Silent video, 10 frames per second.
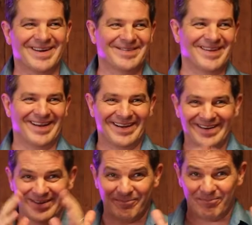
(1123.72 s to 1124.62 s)
I'm like,
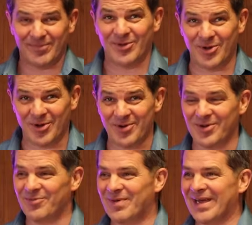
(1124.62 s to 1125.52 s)
"You,
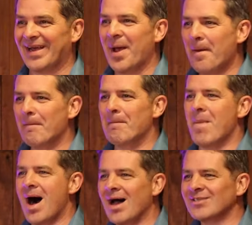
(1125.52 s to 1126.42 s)
you big
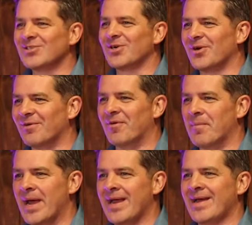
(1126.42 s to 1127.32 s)
monster of a
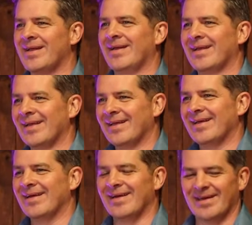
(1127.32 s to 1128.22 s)
man
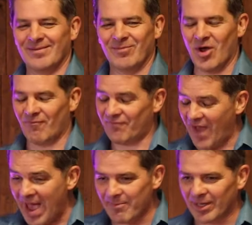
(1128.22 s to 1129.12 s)
in
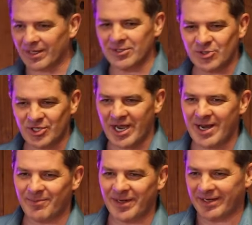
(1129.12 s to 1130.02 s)
fabulous
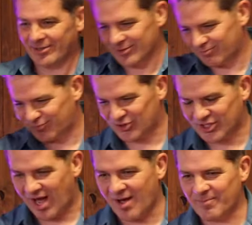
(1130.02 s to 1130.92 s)
shape, and he can just
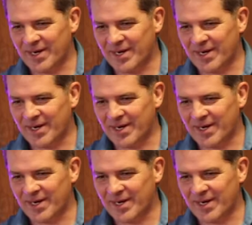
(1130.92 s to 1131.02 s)
stomp